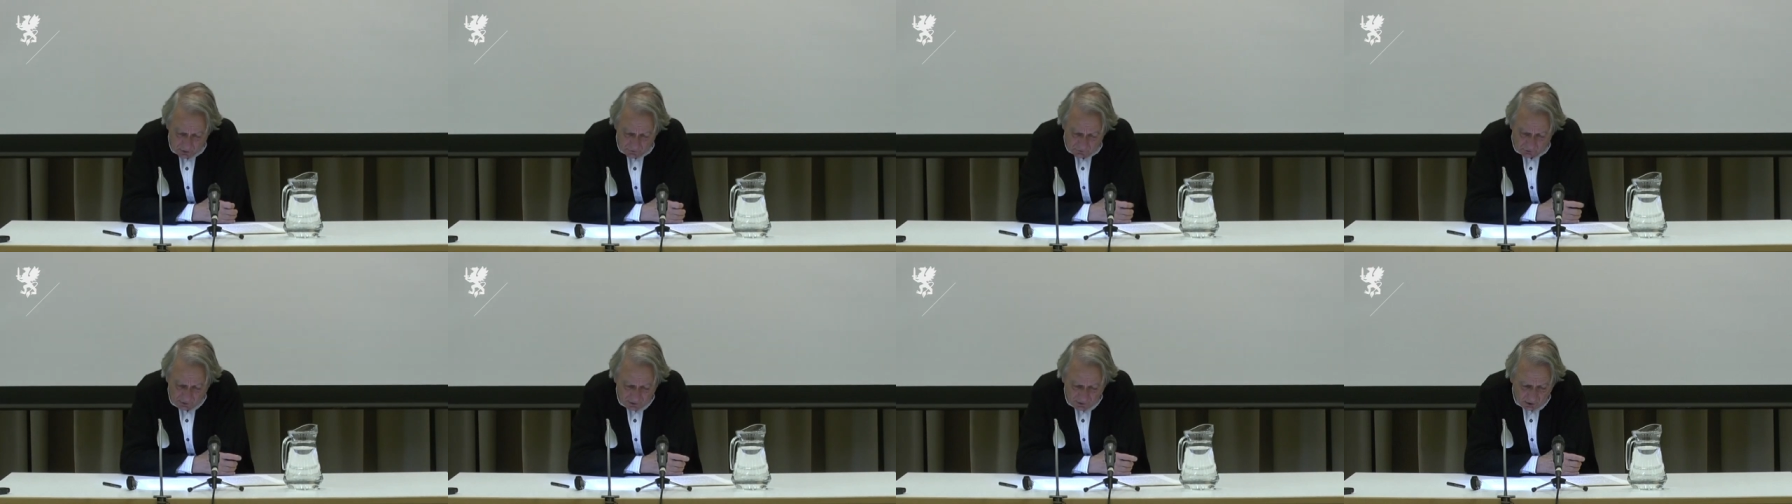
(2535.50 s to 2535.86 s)

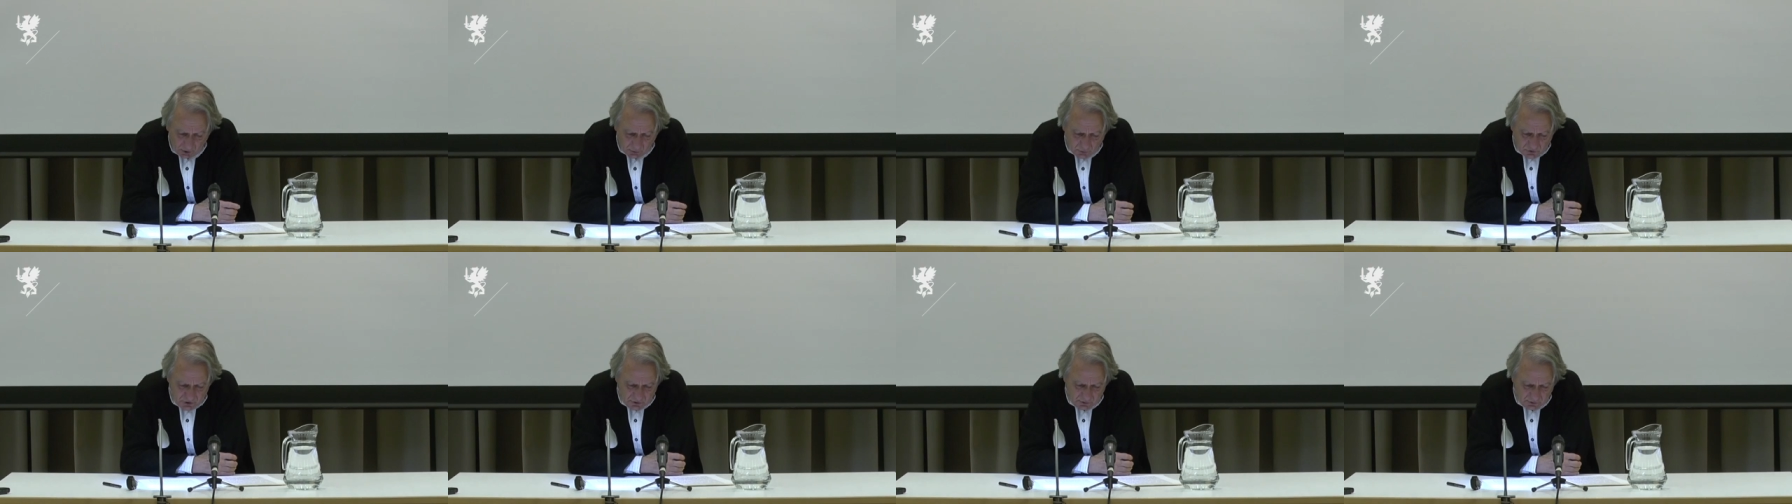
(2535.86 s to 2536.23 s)
the
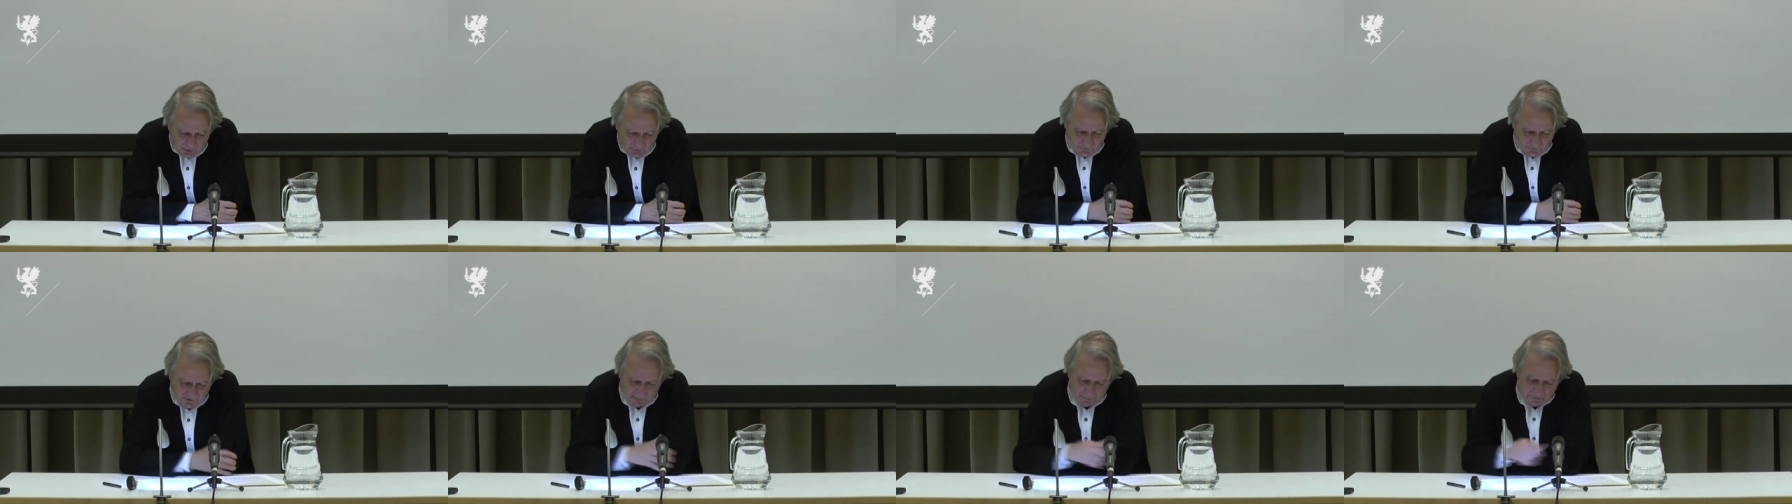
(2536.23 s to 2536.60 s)
illusion
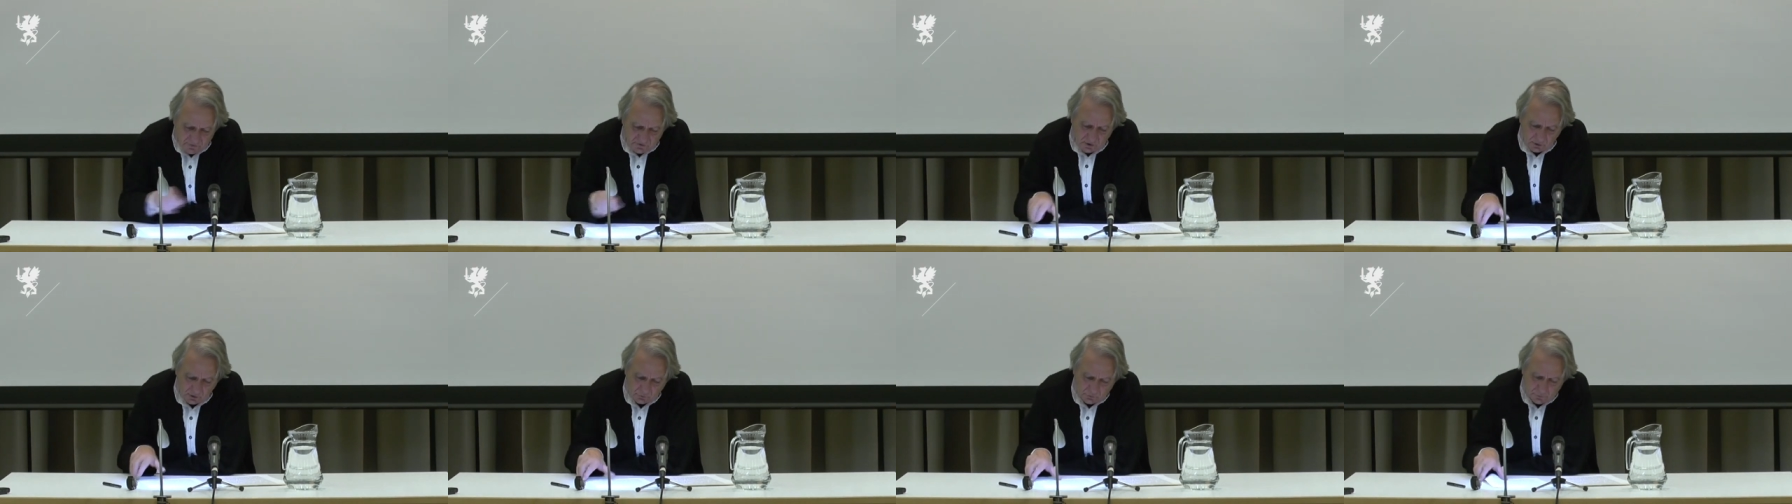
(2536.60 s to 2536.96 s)
of the
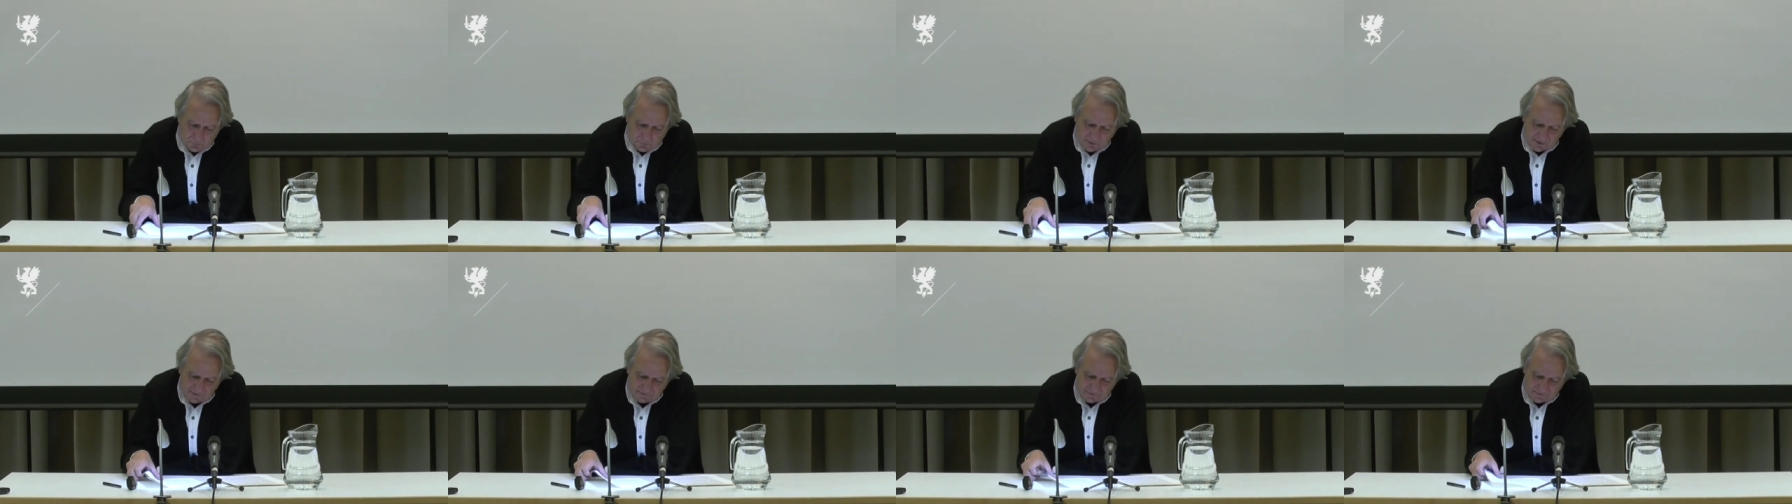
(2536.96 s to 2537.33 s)
absolute
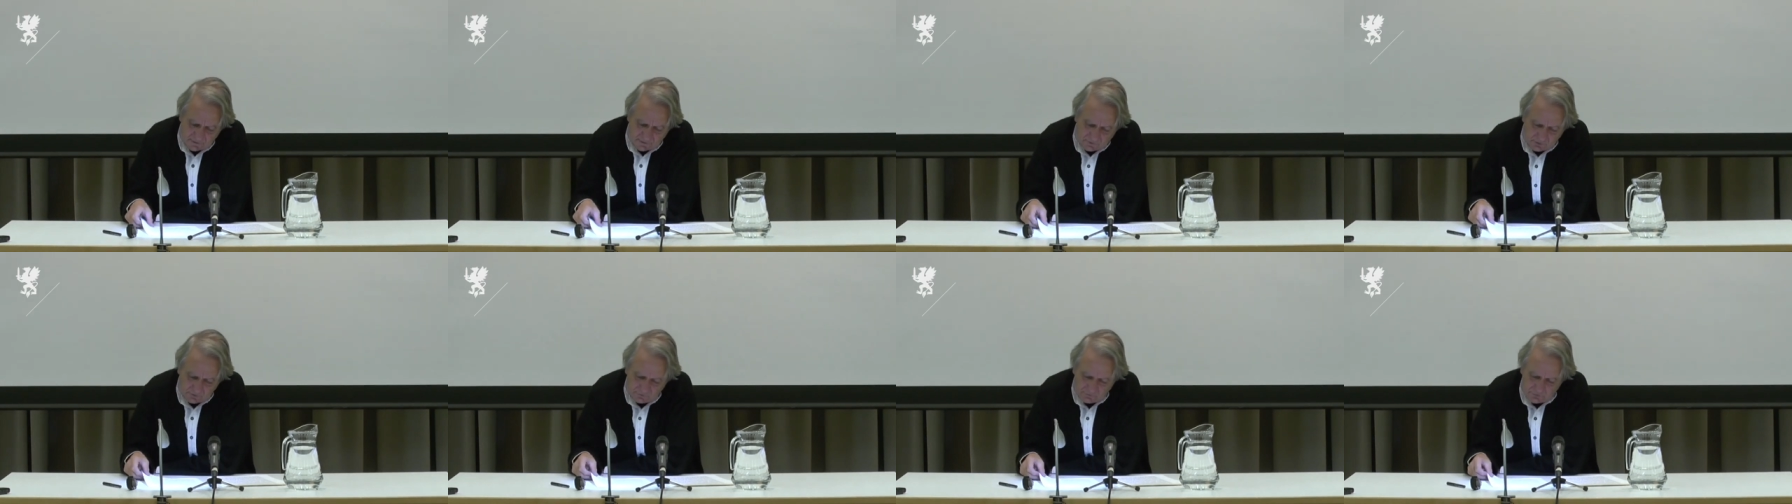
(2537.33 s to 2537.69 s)

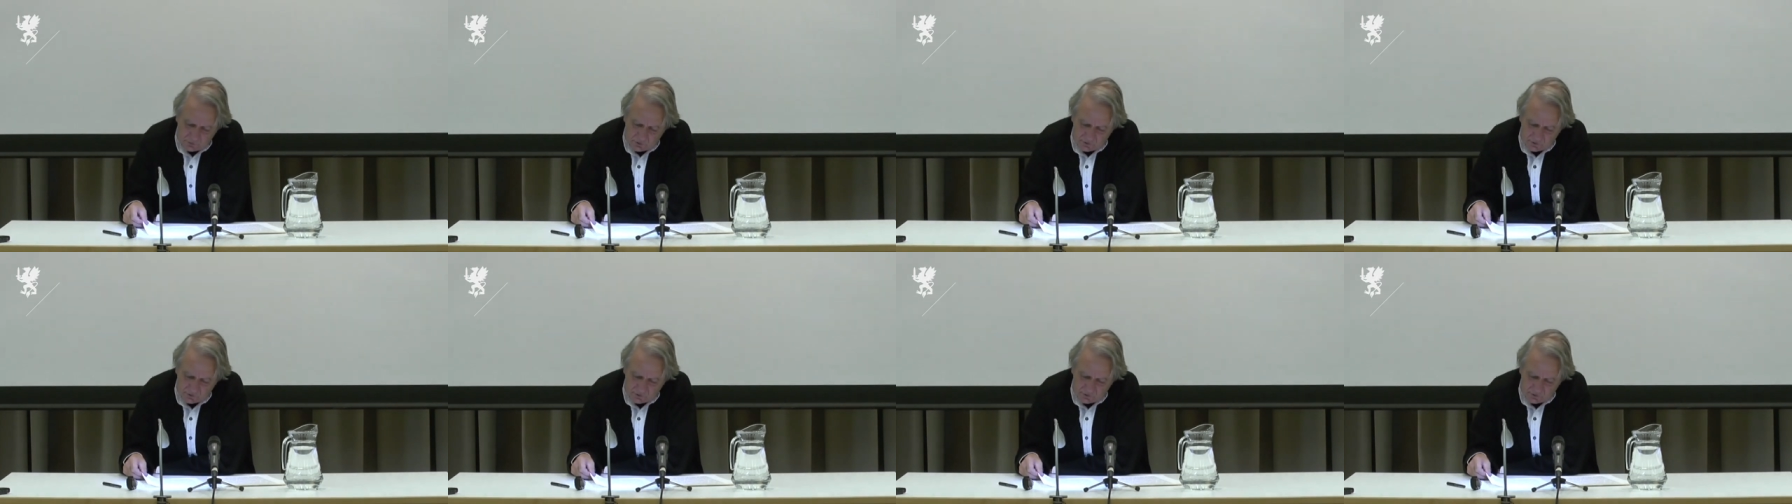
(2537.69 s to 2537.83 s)
present of